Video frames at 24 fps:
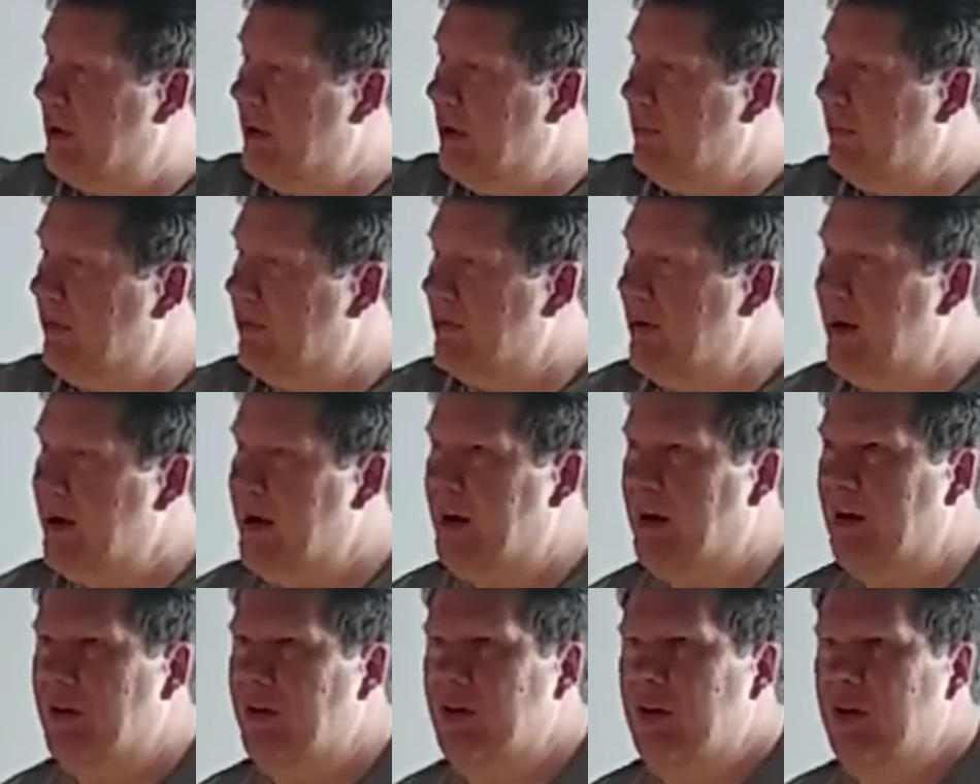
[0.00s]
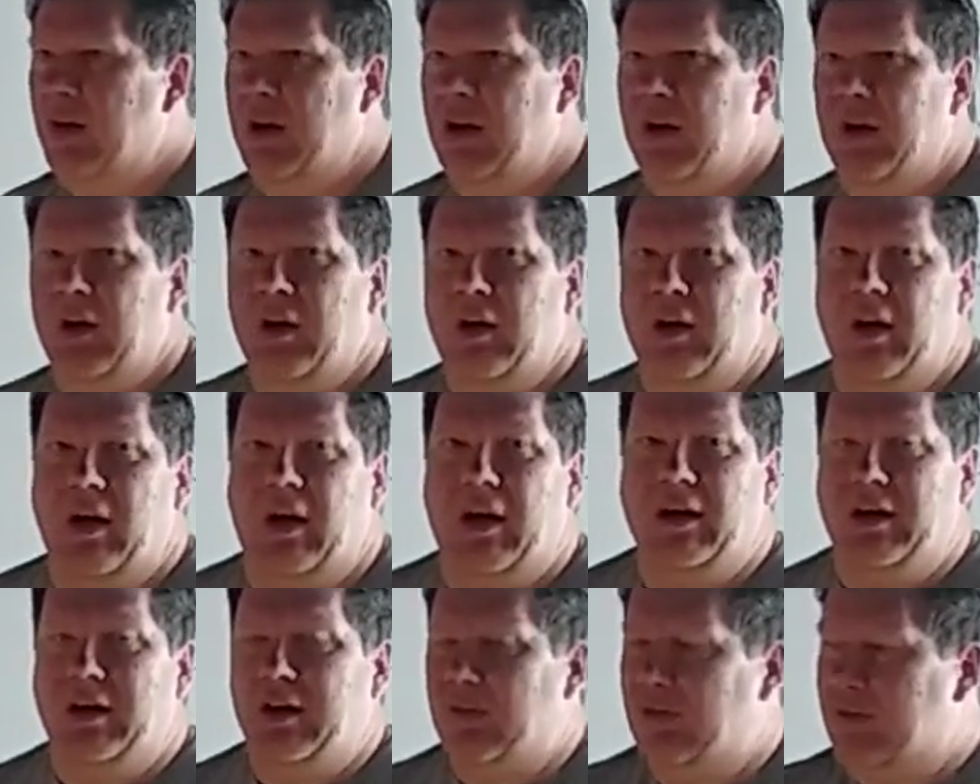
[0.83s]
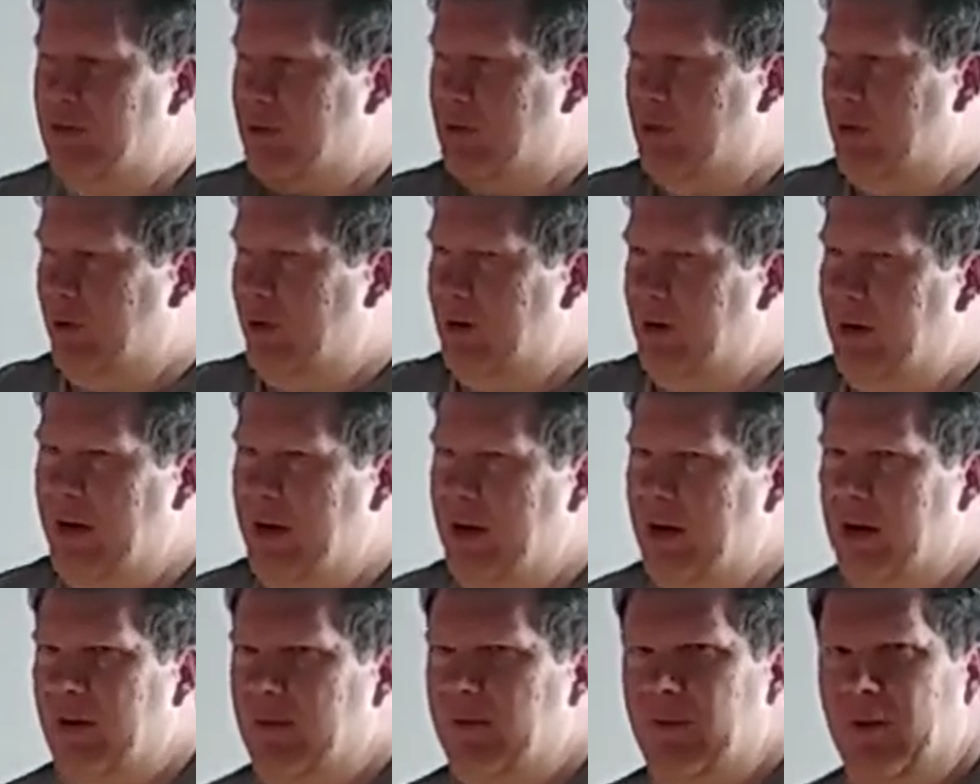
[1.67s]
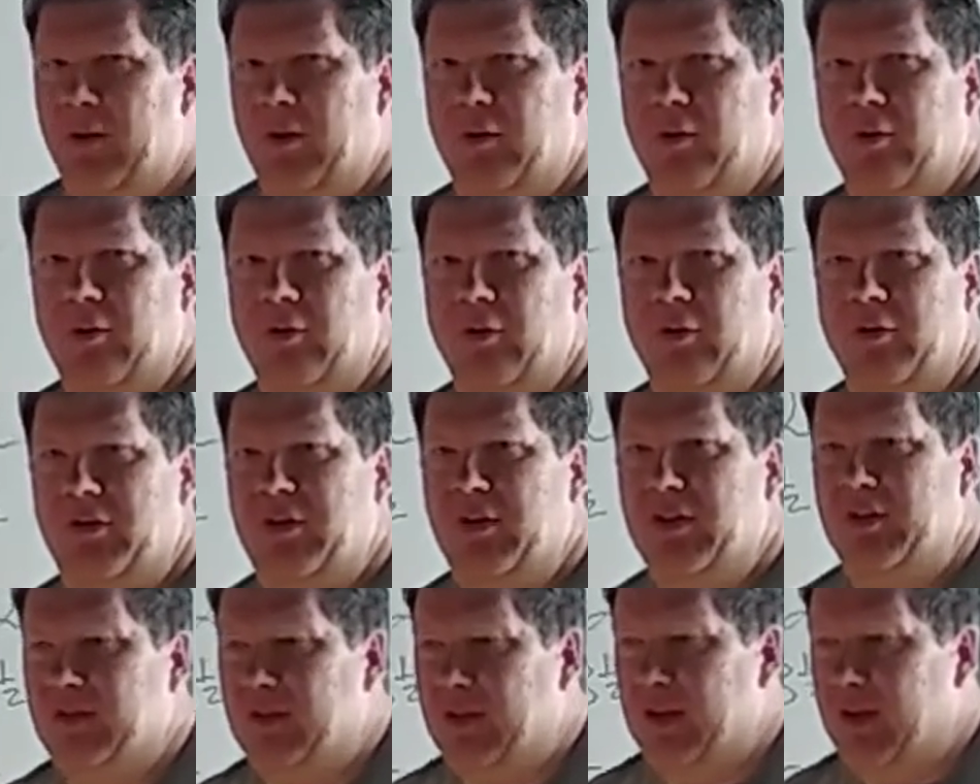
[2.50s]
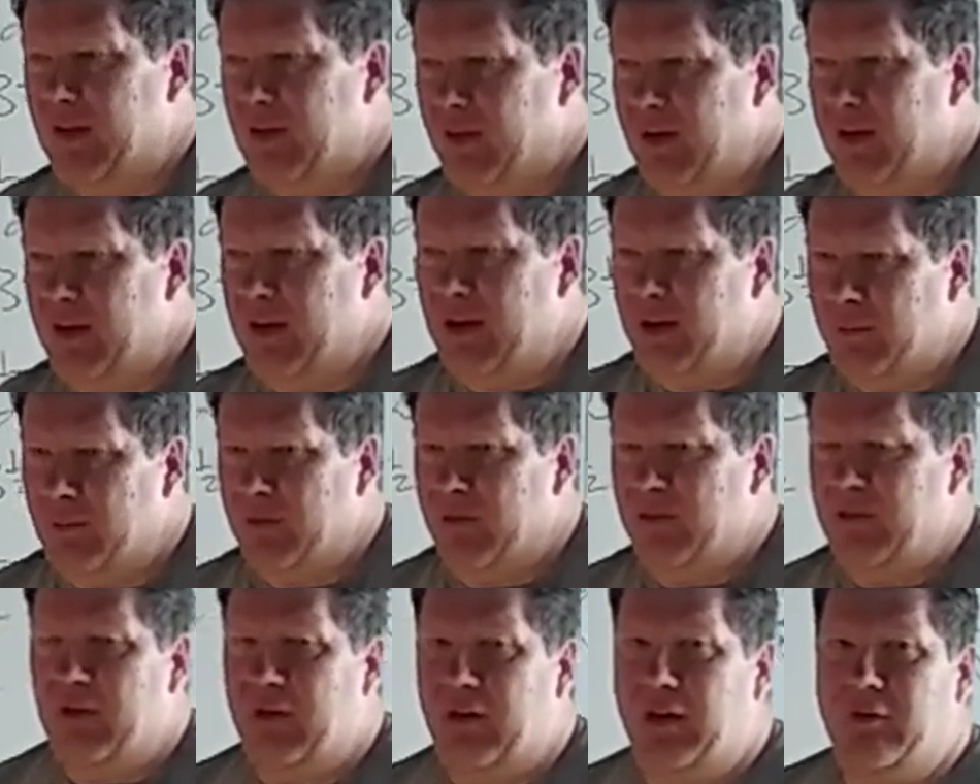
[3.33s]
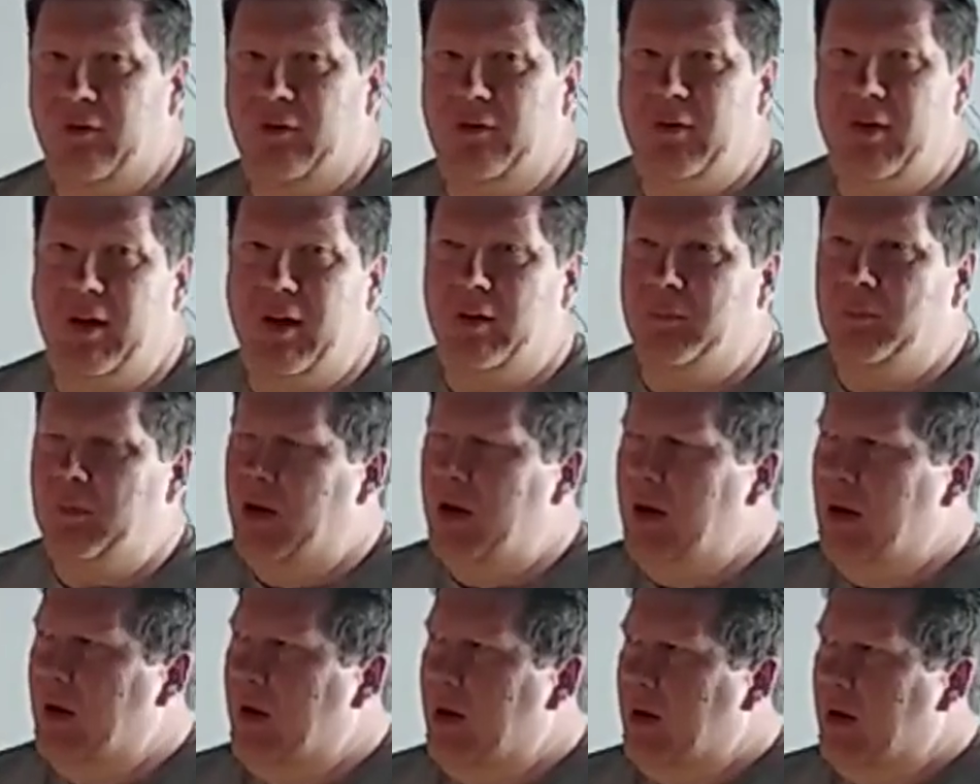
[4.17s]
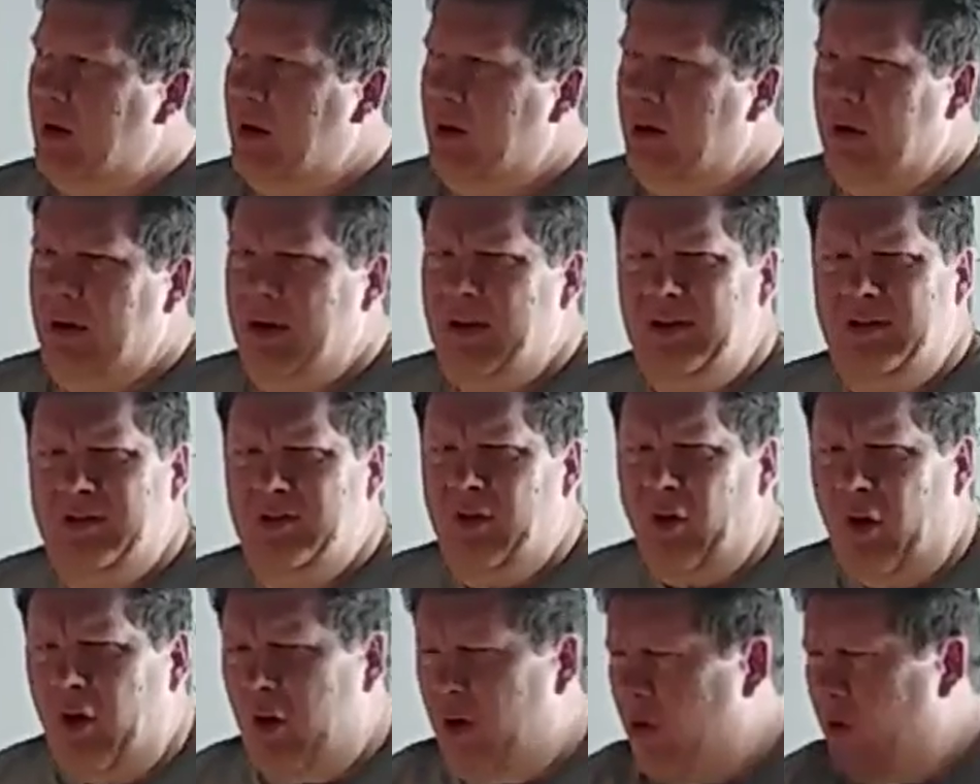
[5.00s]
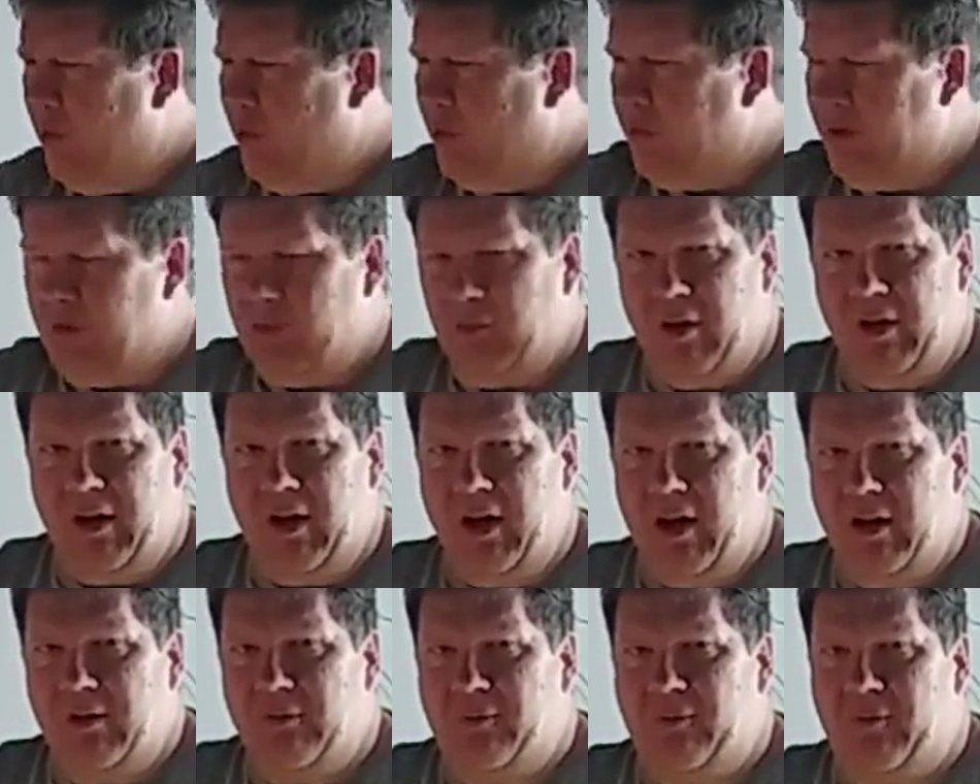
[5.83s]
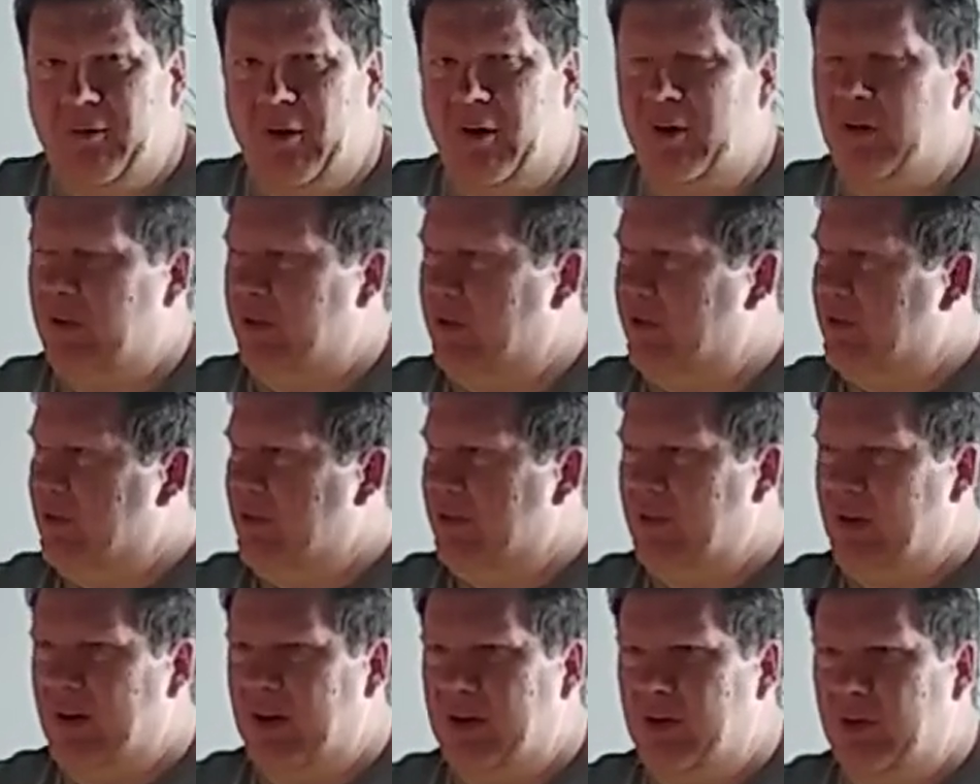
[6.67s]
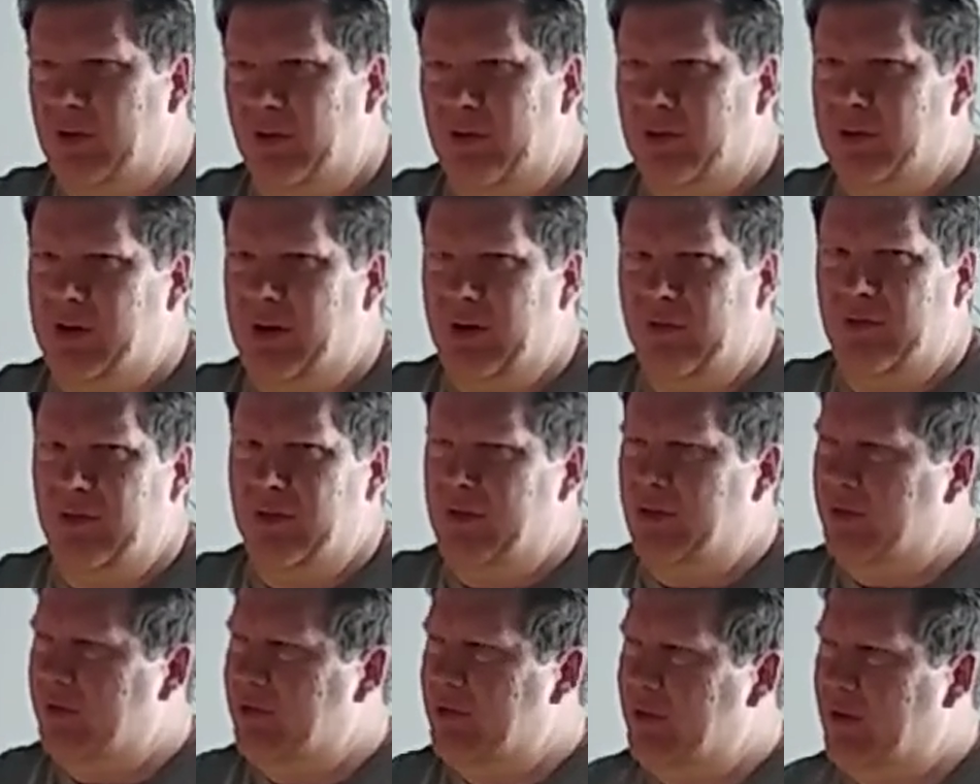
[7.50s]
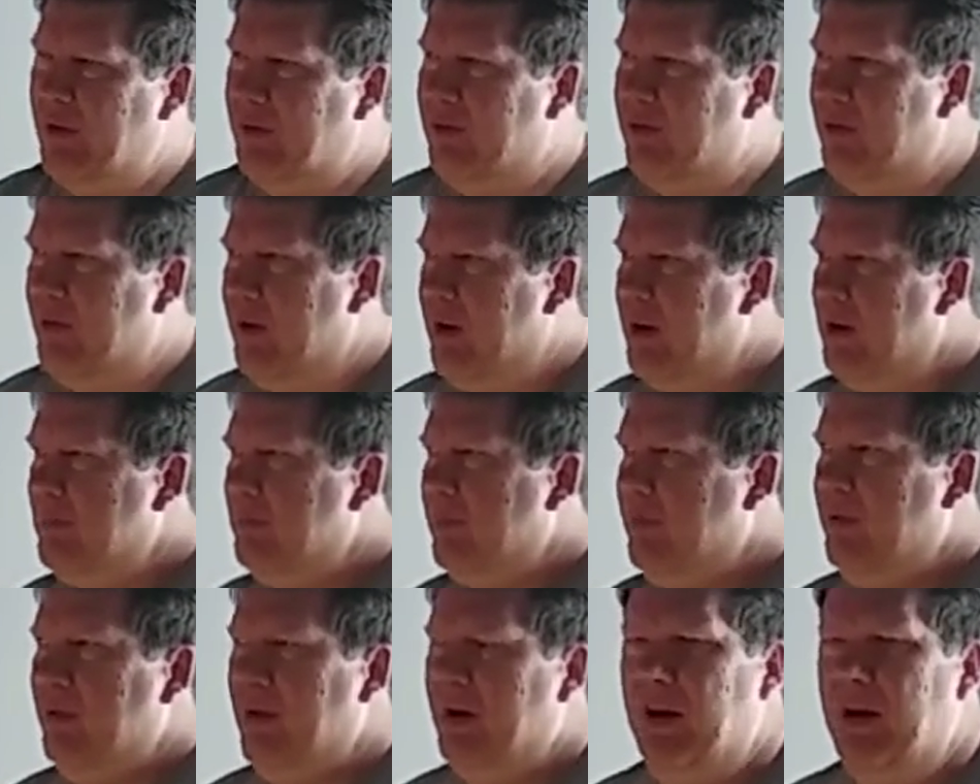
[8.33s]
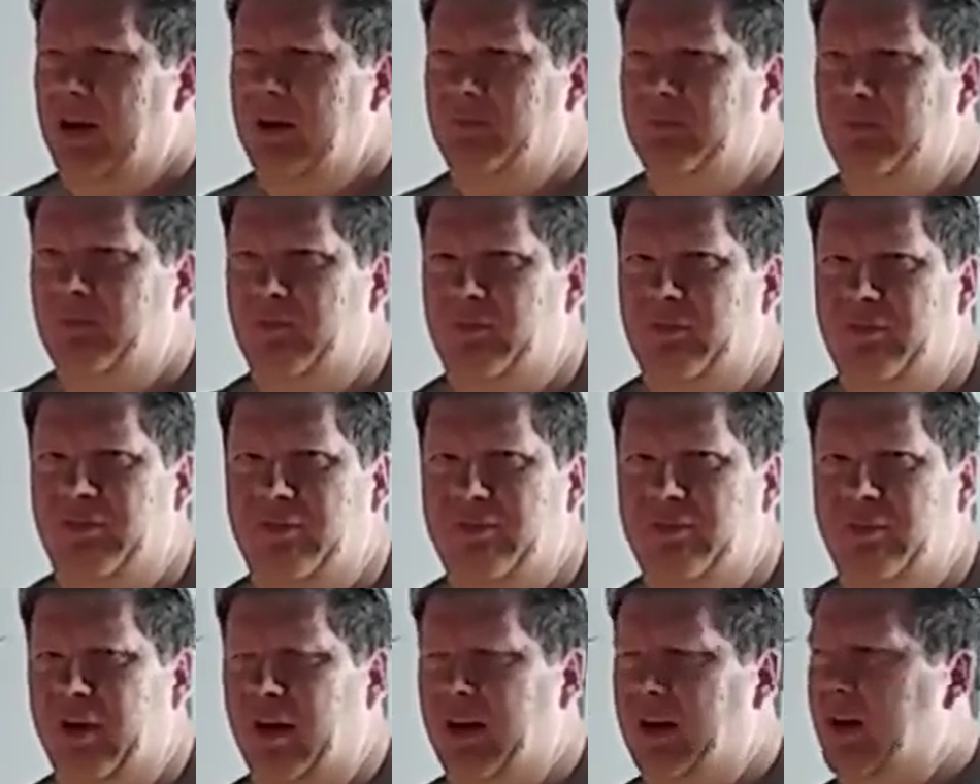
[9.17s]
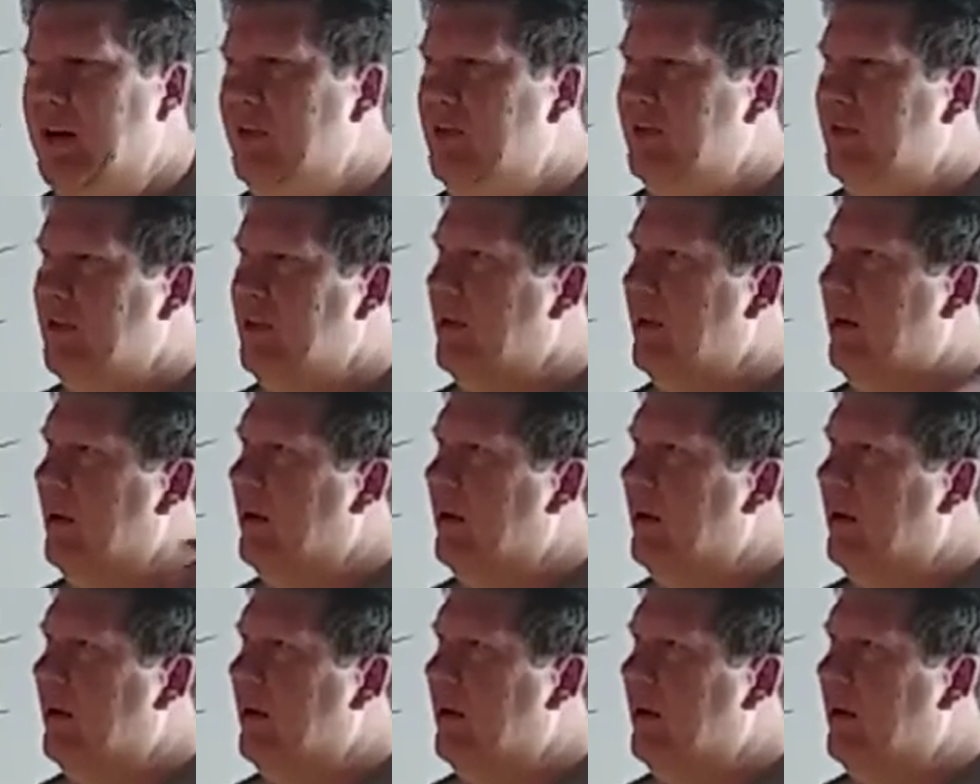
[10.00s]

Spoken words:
comes out. I guess according to the NFL rules, he's giving himself up. He dove. He went head first. Is that called giving yourself up? I guess in